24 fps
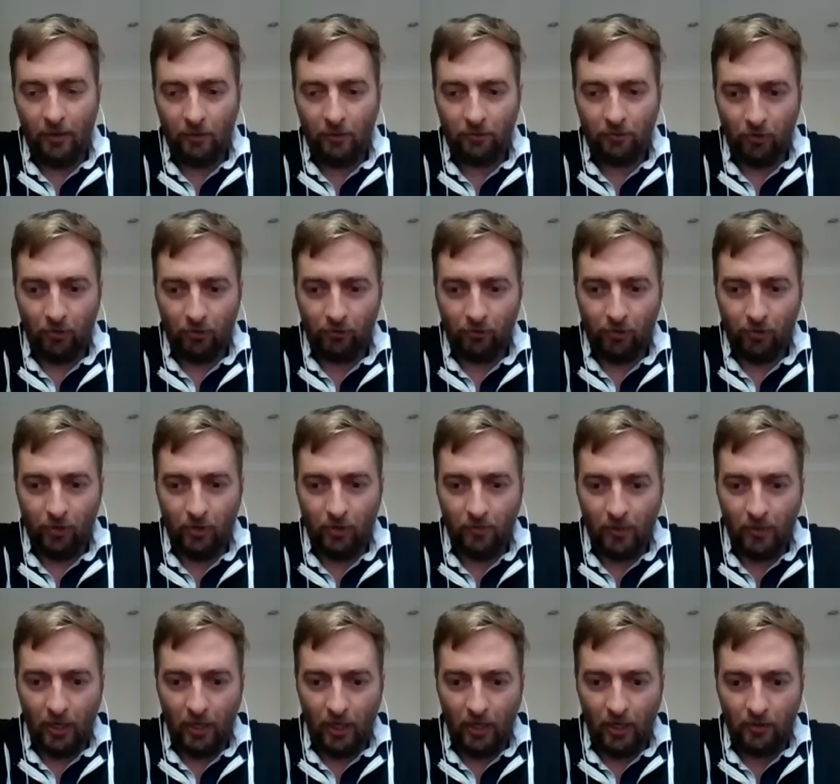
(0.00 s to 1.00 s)
was awesome.
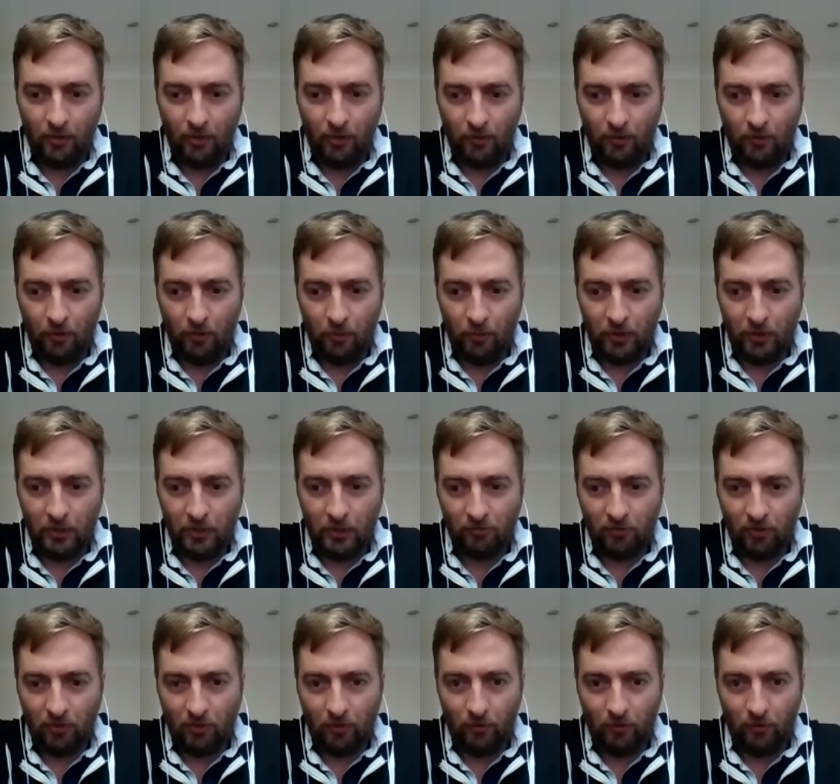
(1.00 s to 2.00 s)
Uh, the the week of
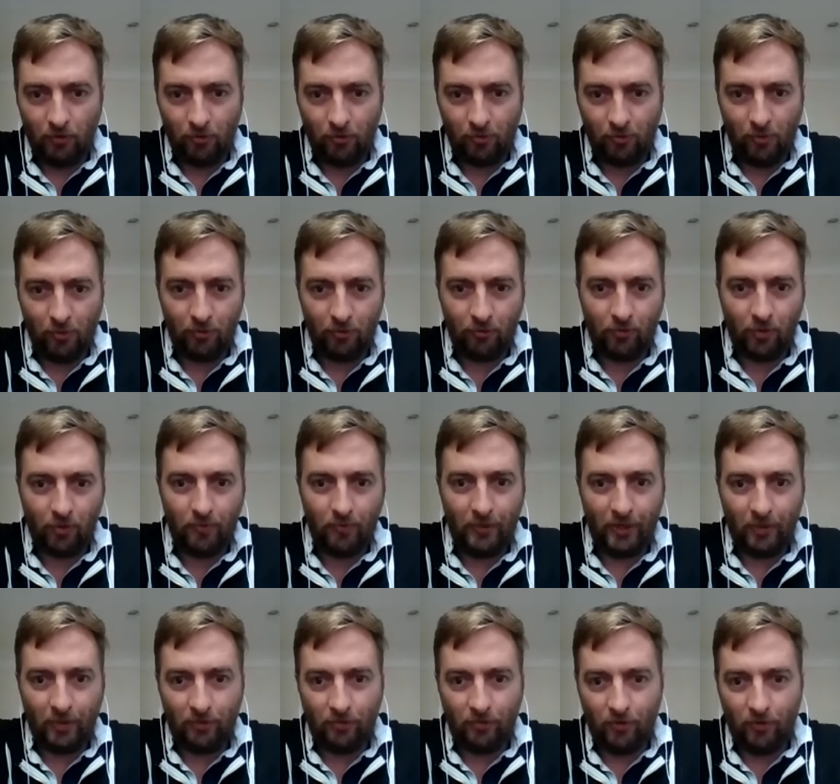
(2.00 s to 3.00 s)
the launch was our
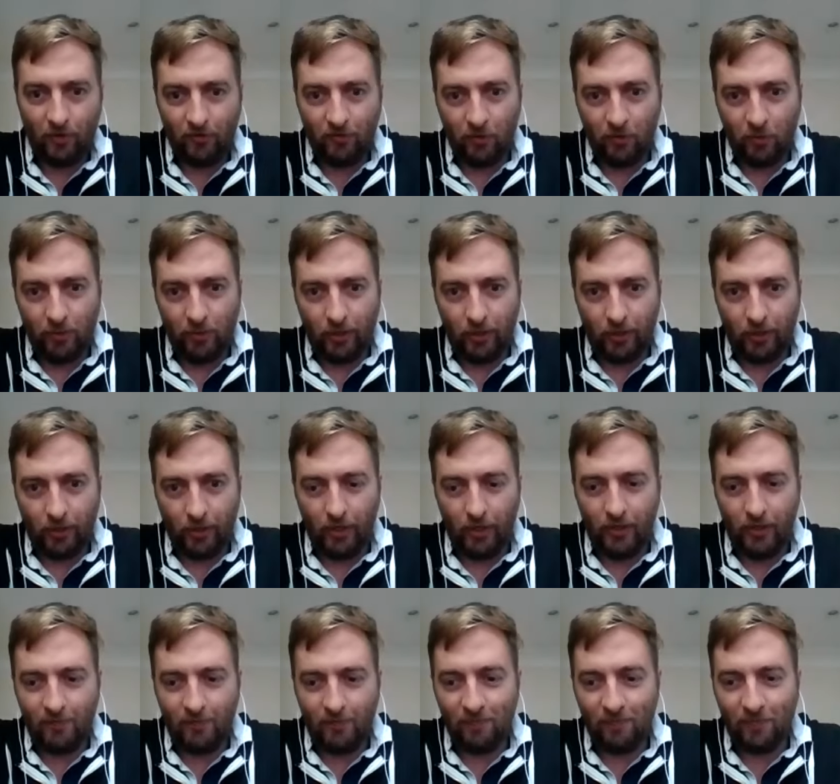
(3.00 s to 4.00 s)
biggest ever week.
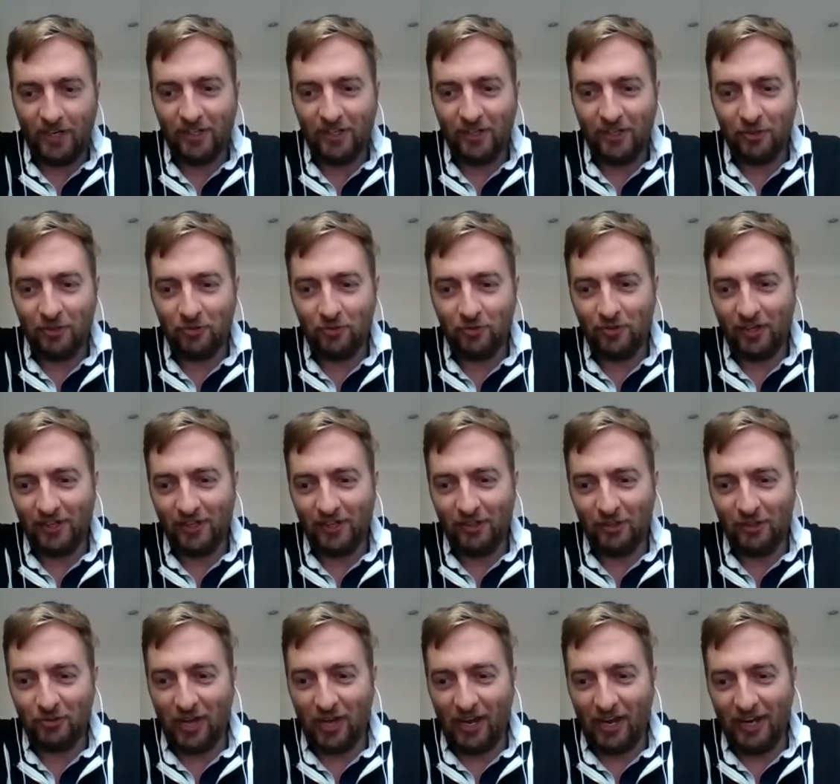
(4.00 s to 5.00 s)
Um, I asked I
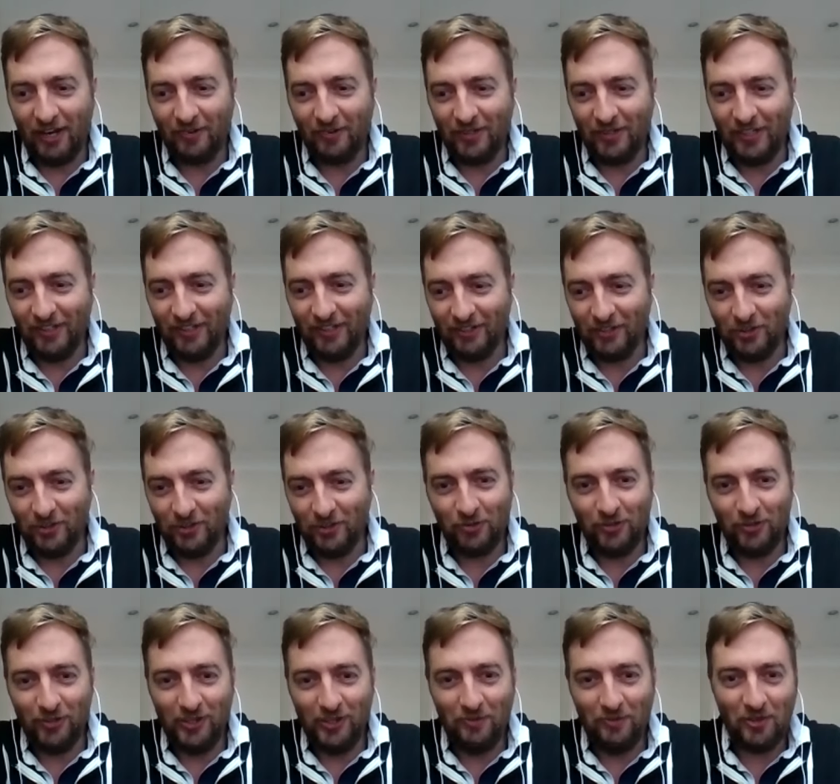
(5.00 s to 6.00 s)
asked Howie on your
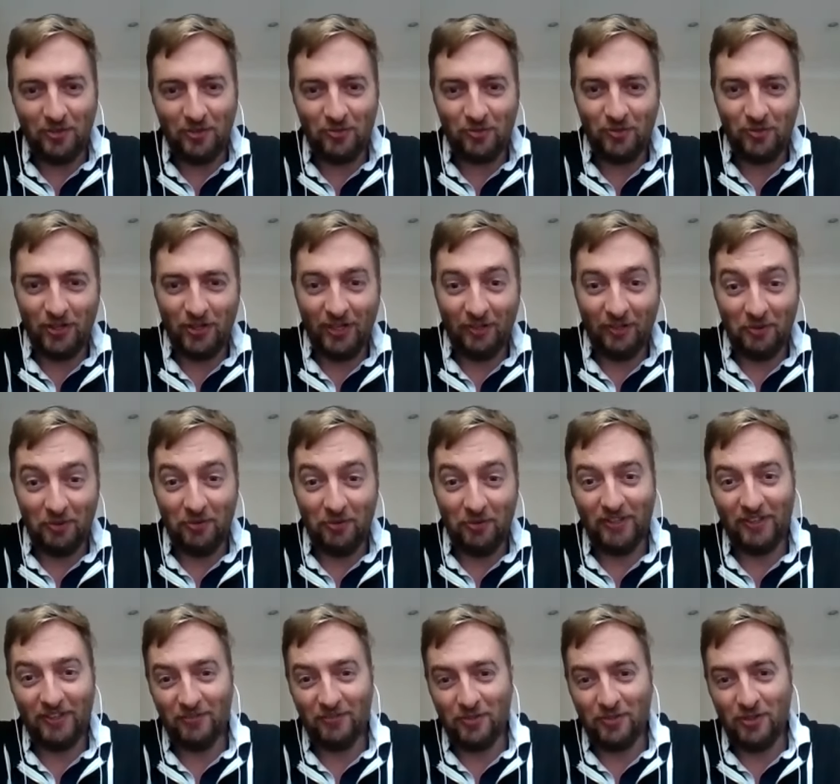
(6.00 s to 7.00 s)
team if uh, we
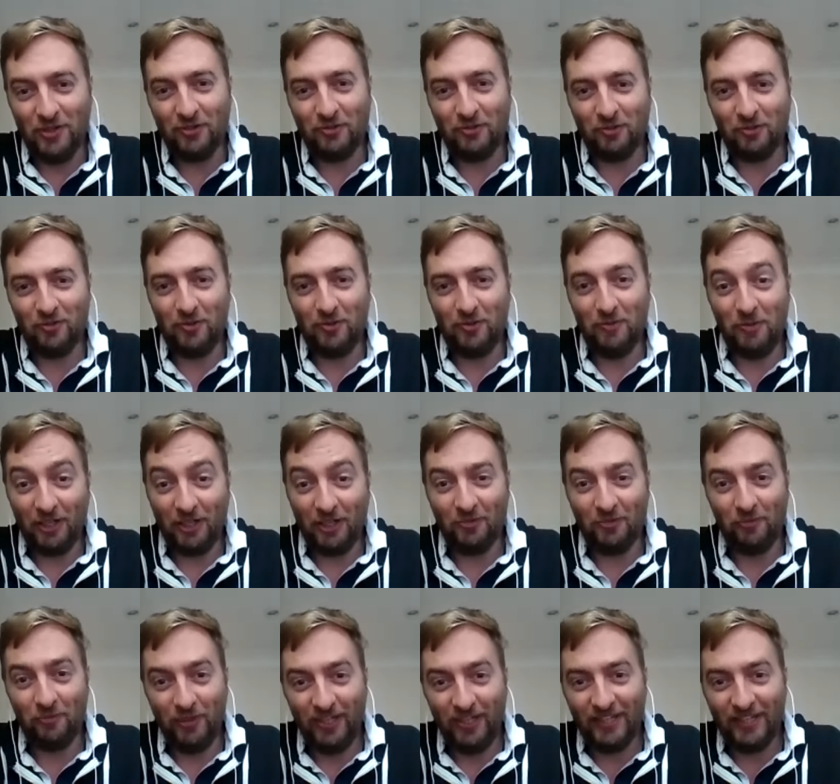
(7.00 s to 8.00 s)
if this was the
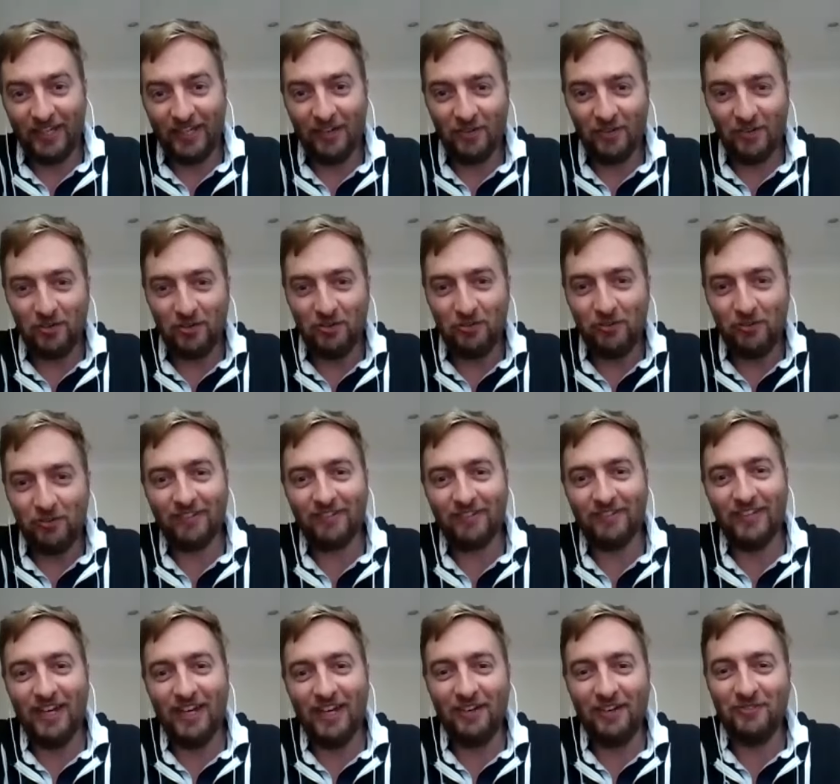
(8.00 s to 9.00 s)
biggest week ever for
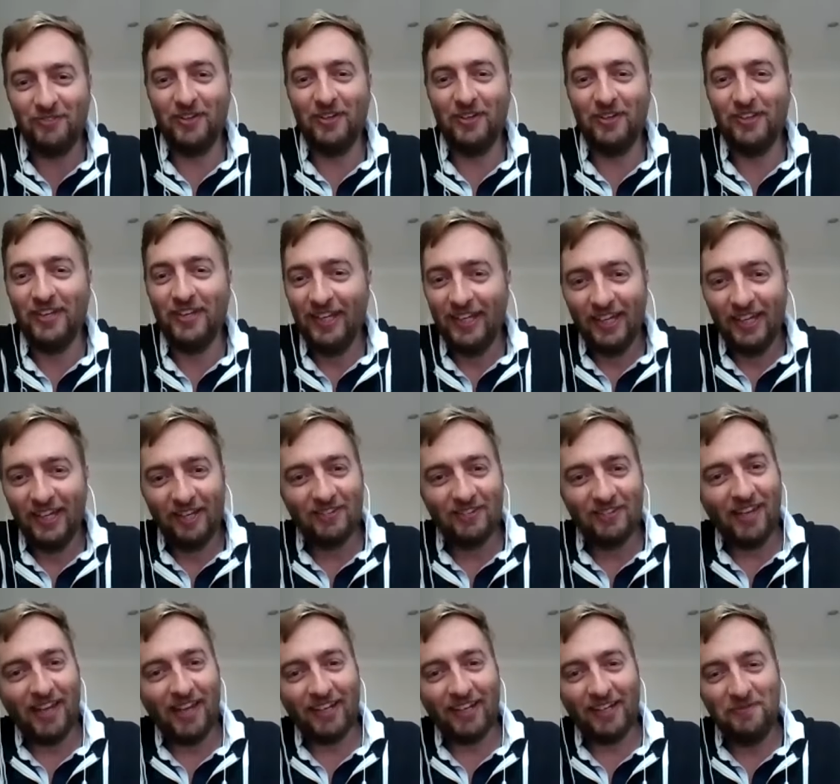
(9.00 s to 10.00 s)
XCF, and
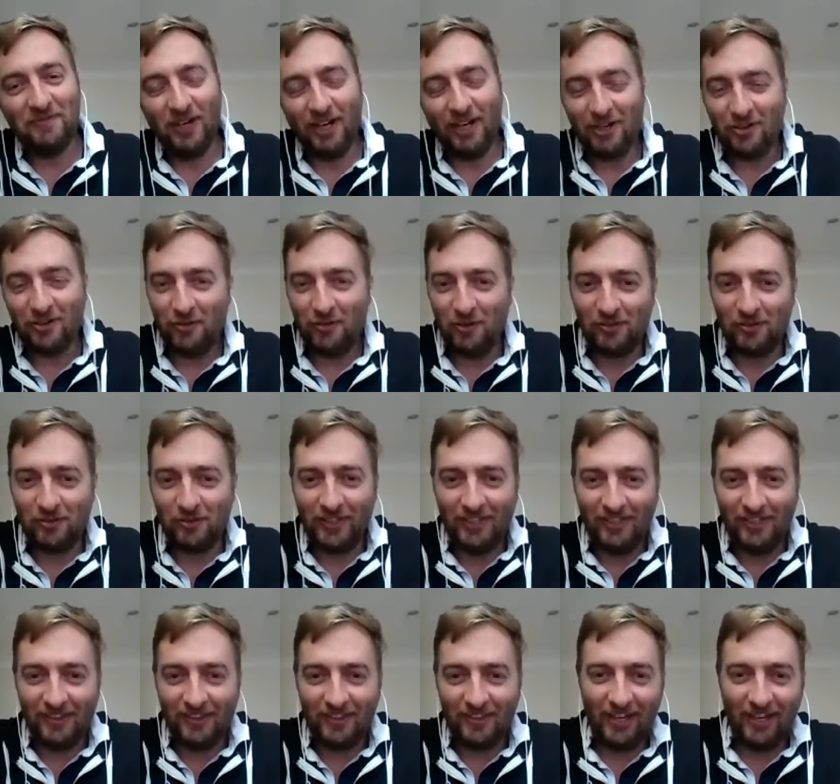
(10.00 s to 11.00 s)
sadly March
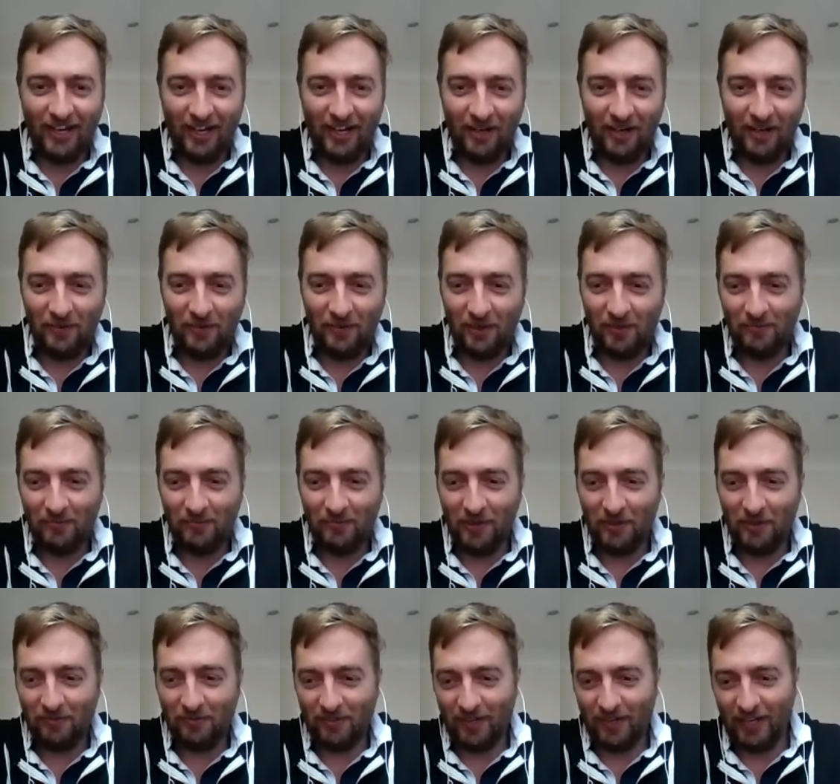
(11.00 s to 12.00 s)
fifteenth uh, pip,
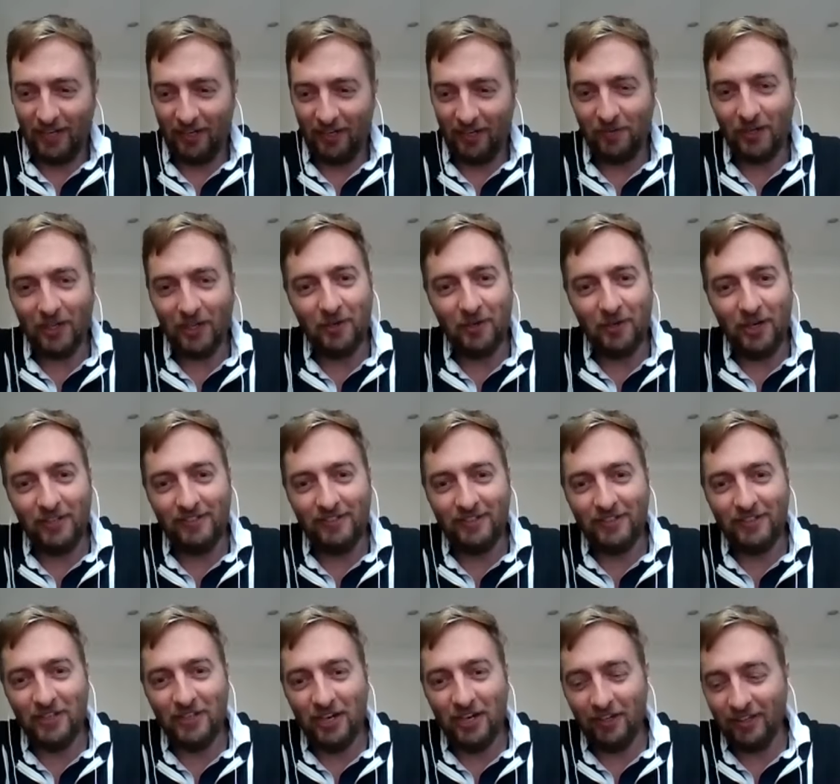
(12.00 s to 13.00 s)
pipped it out. By the way, did
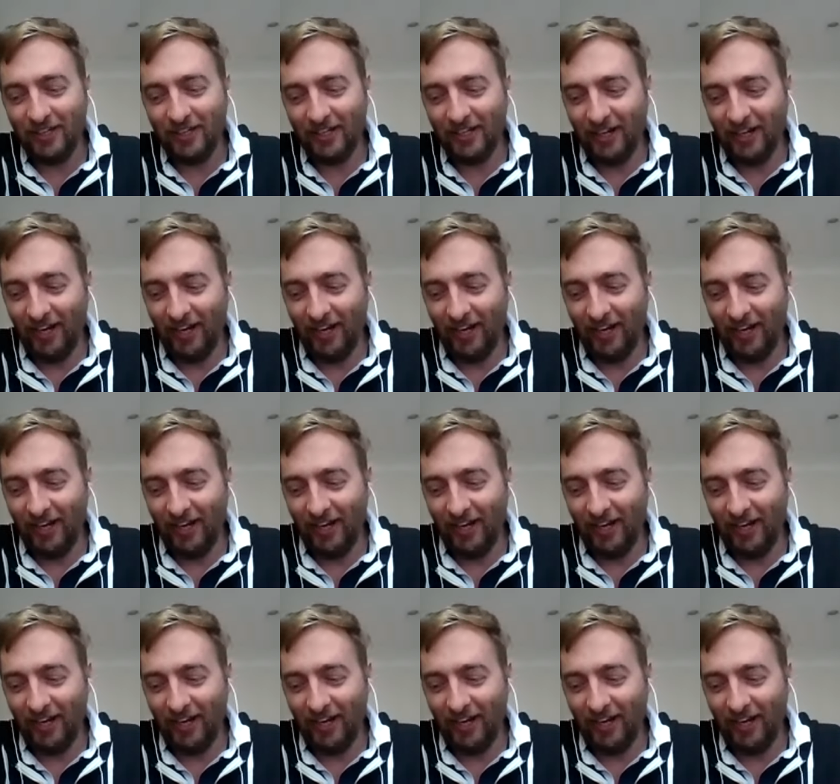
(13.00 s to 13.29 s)
you know that